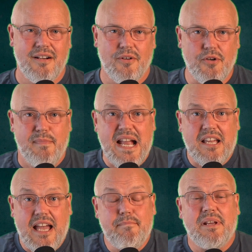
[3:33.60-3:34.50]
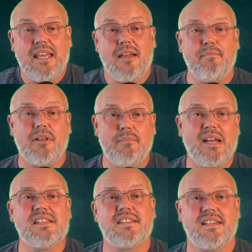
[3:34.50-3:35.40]
Although MACH can be
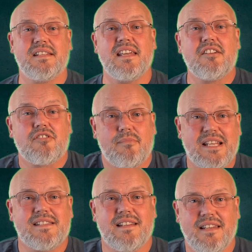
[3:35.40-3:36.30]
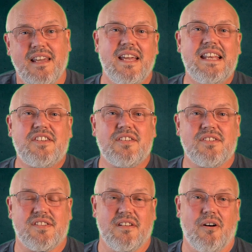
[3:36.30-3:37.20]
implemented incrementally, it
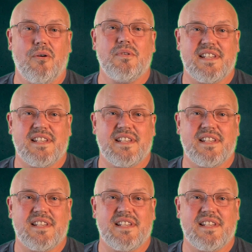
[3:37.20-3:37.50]
doesn't always